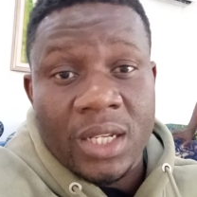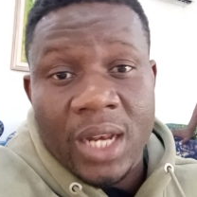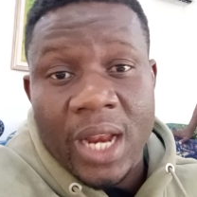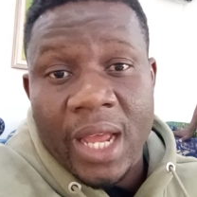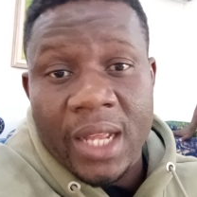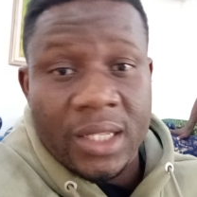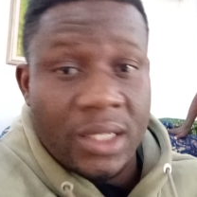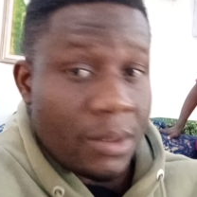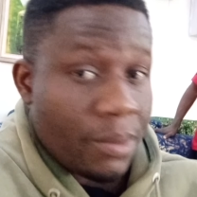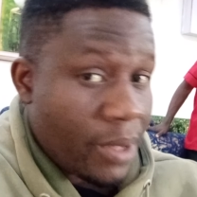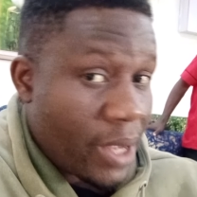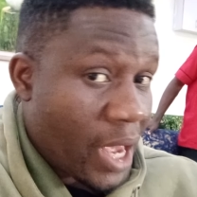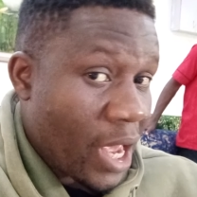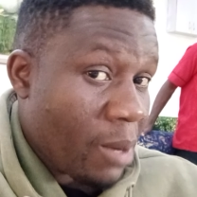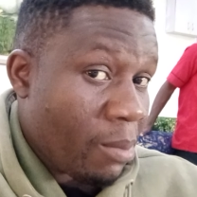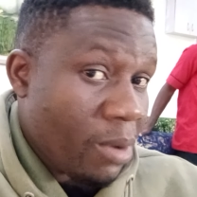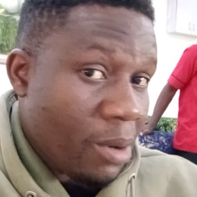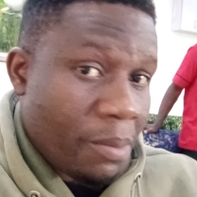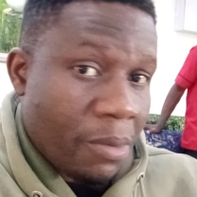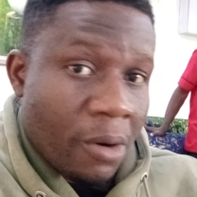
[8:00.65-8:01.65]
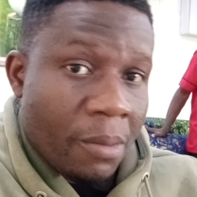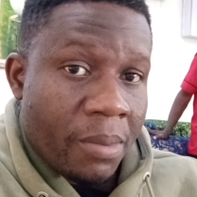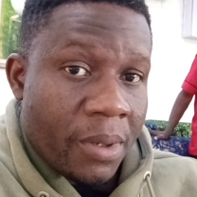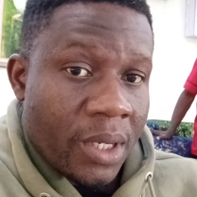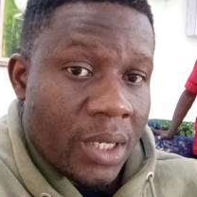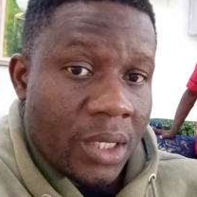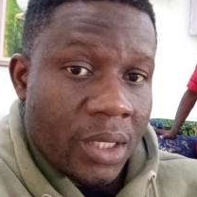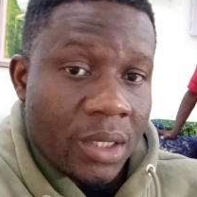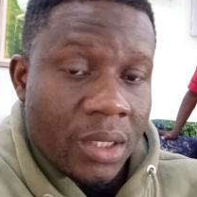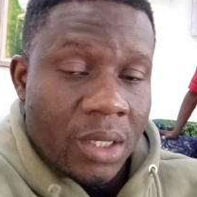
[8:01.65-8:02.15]
the lights behind me
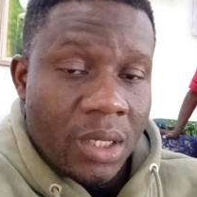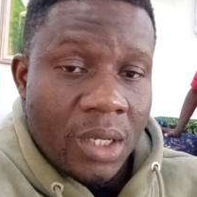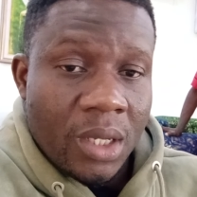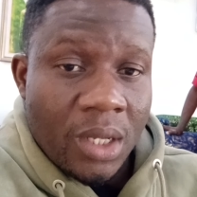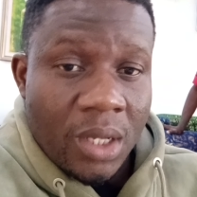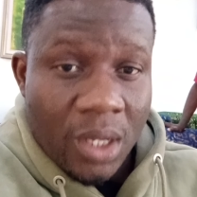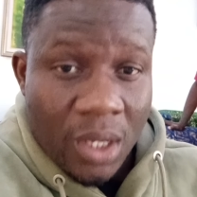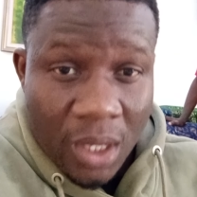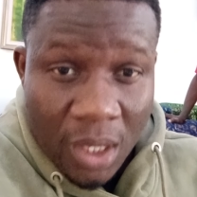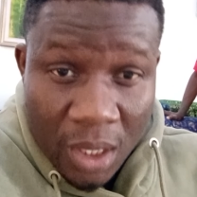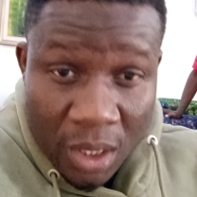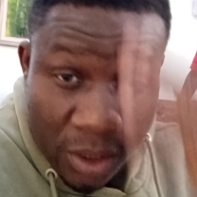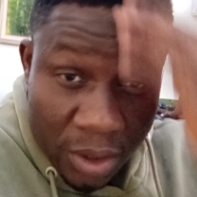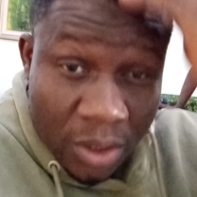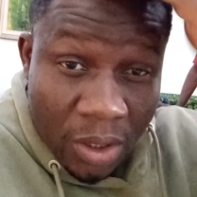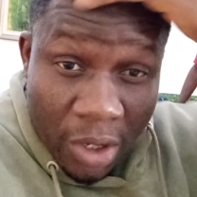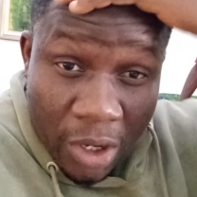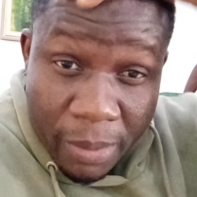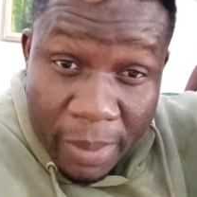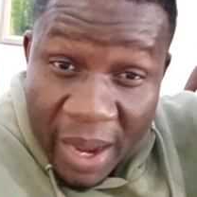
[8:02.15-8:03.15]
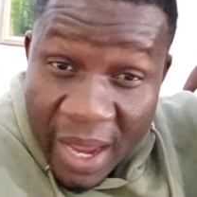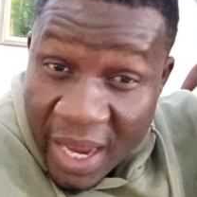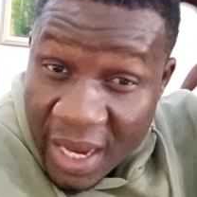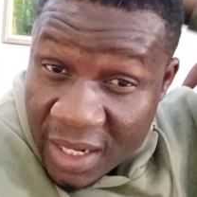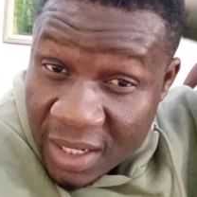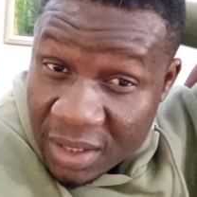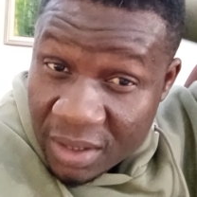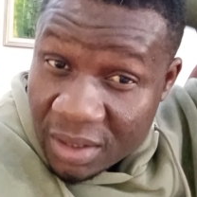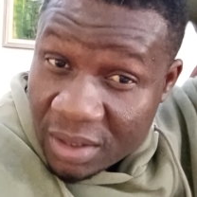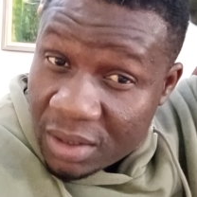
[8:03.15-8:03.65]
properly. Sorry, my
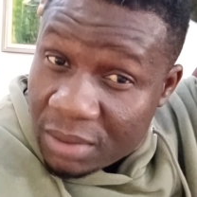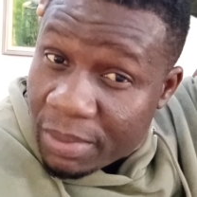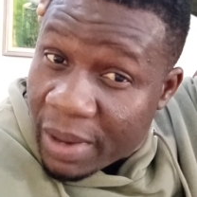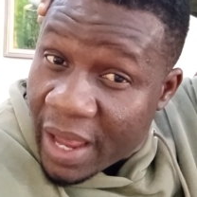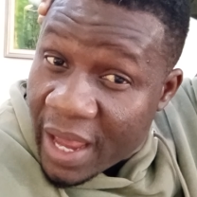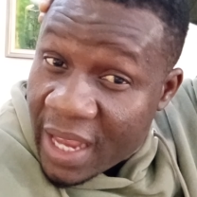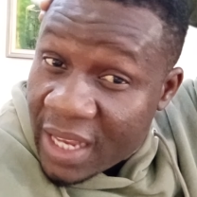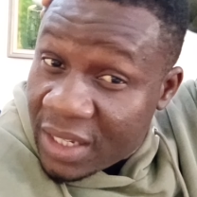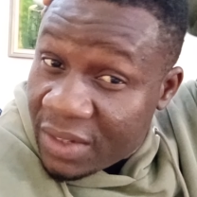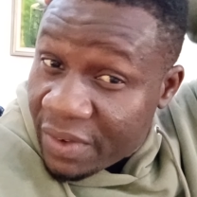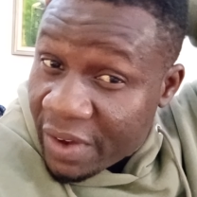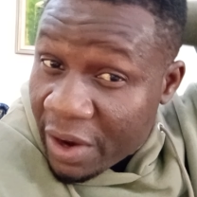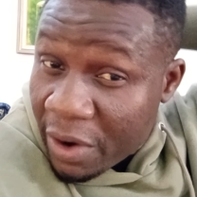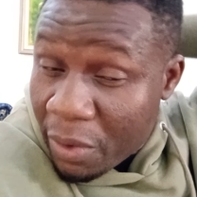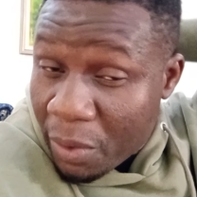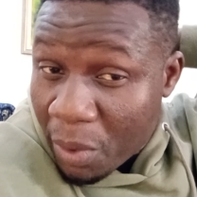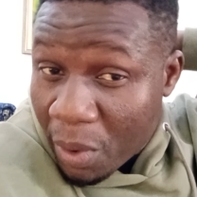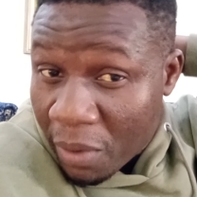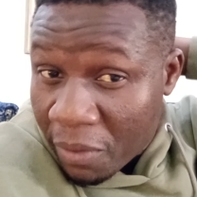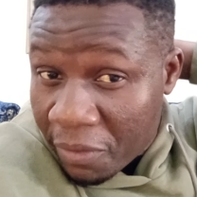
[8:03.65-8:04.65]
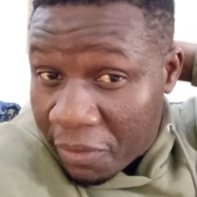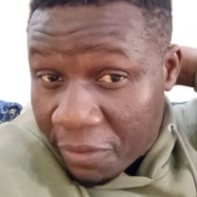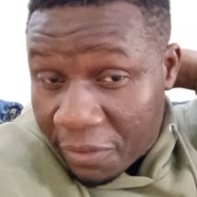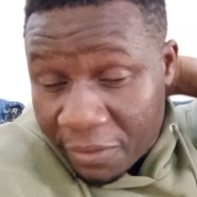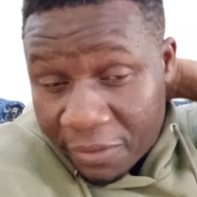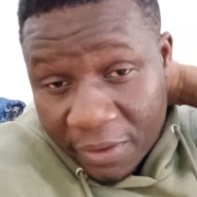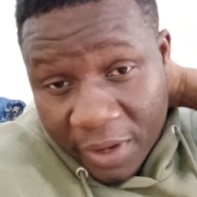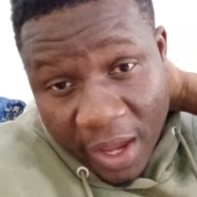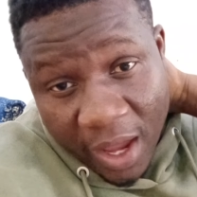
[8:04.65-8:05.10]
head is very rough.